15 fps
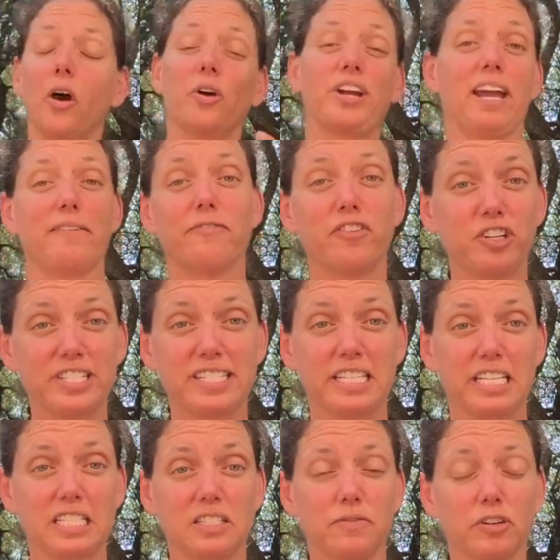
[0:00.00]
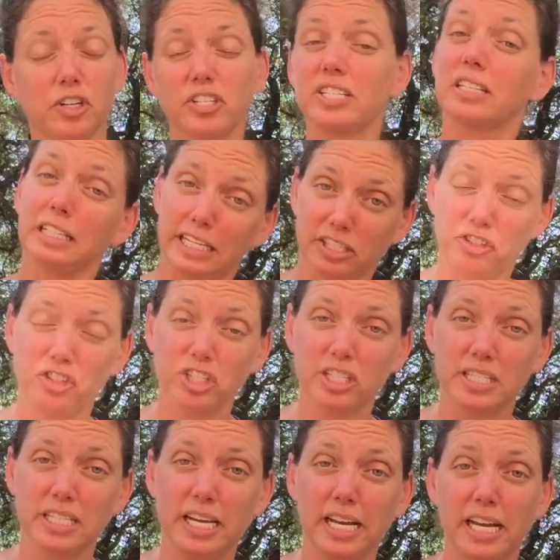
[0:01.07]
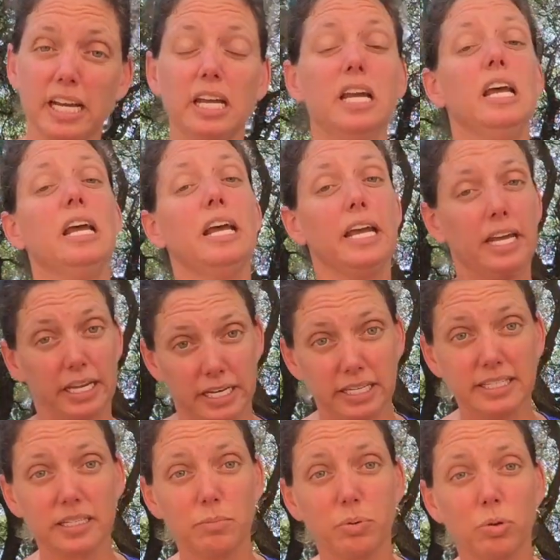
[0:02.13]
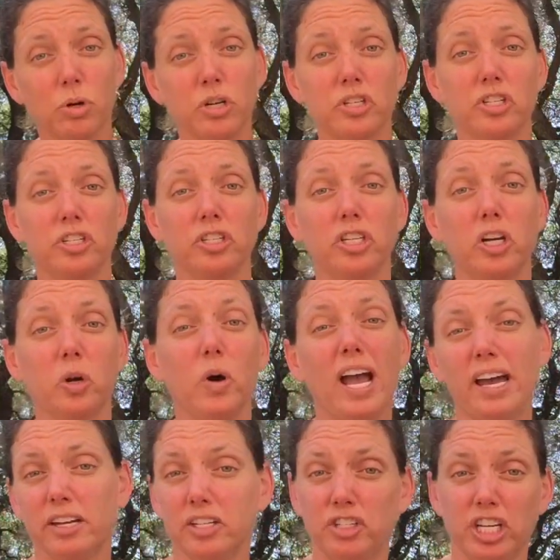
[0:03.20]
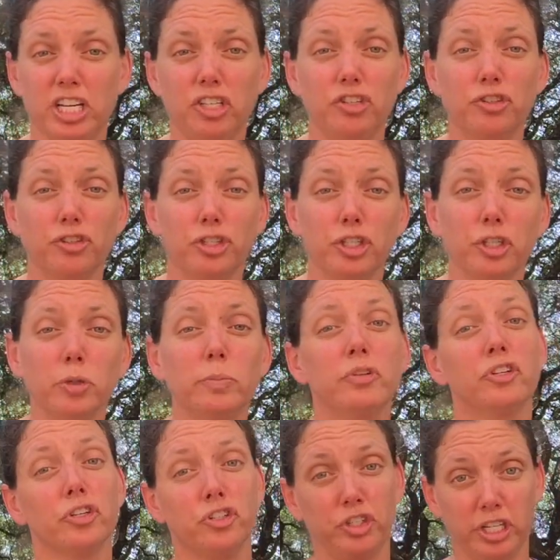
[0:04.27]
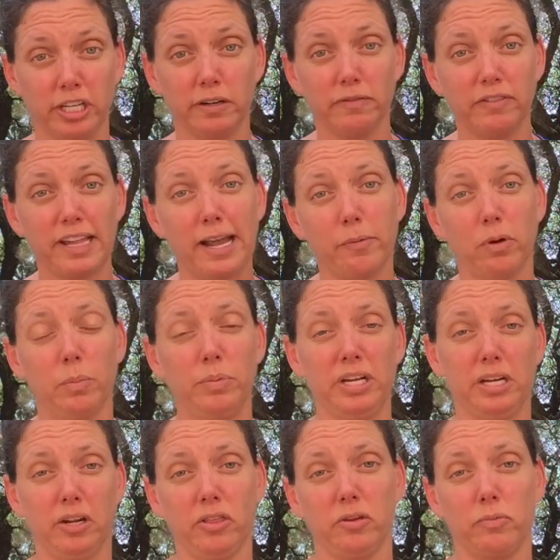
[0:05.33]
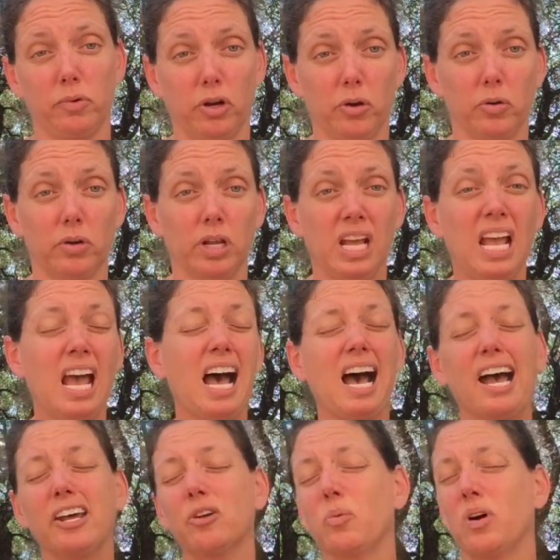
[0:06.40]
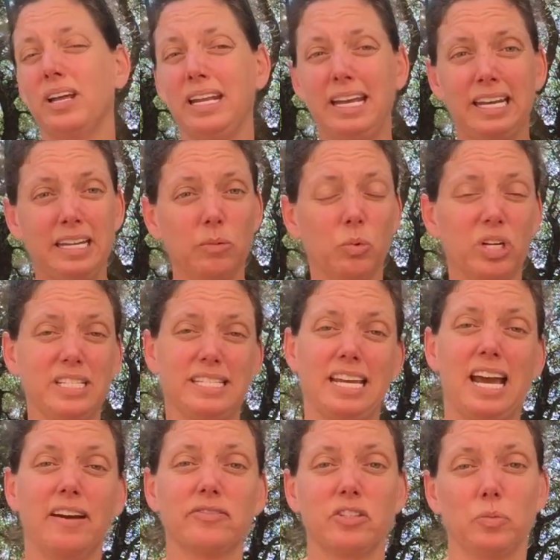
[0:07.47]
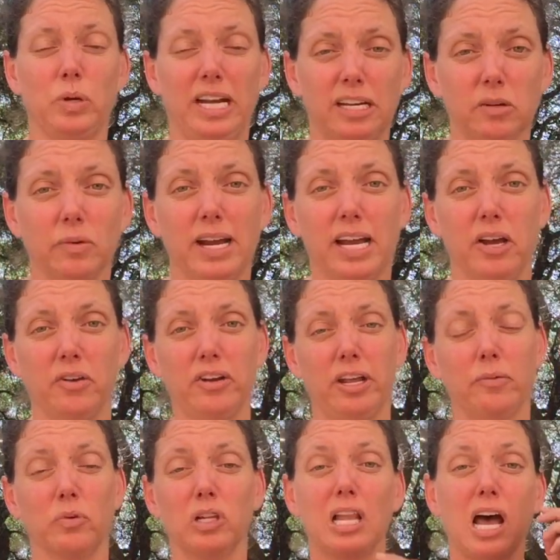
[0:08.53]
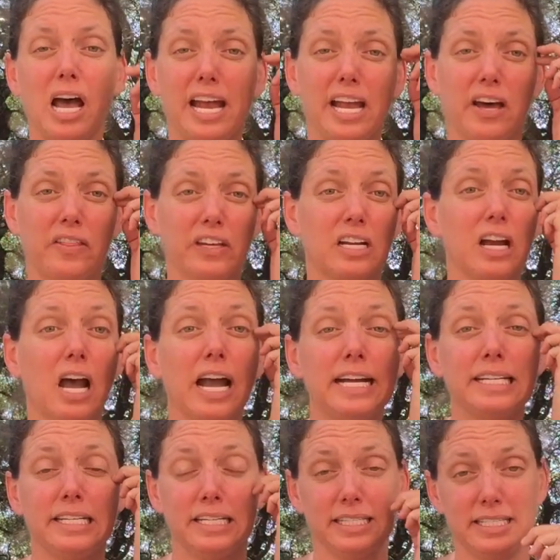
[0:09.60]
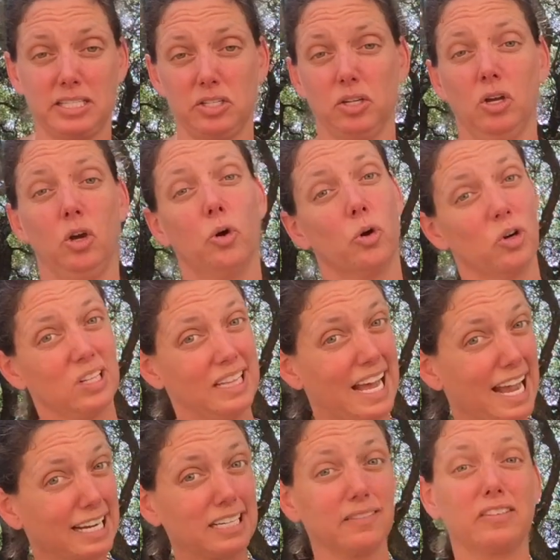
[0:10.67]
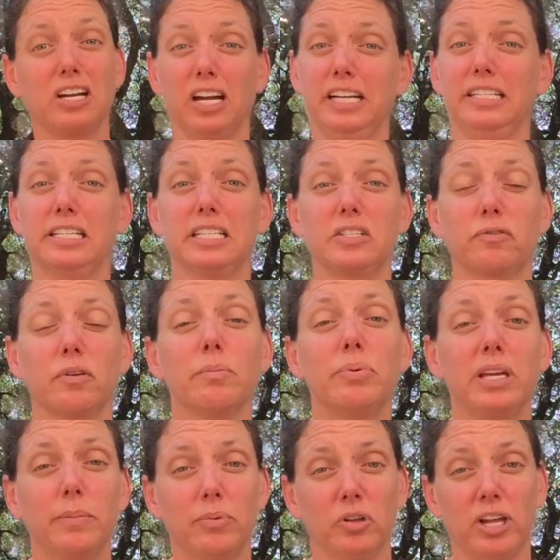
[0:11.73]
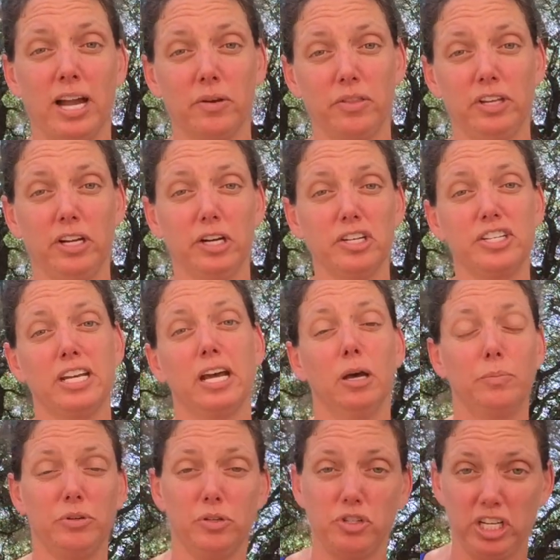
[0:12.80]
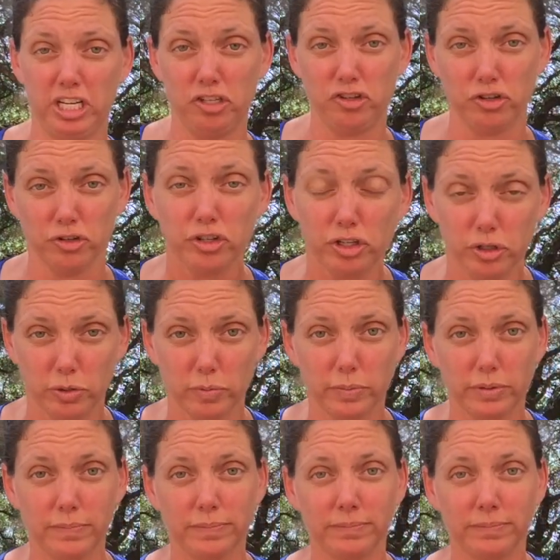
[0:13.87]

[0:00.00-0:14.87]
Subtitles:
Okay, first things first, let's just say it is important to know how to change your tube should you get a flat while being on the road. I don't want anyone to have to wait around and rely on the kindness or lack of kindness from people out there to help you change your tube.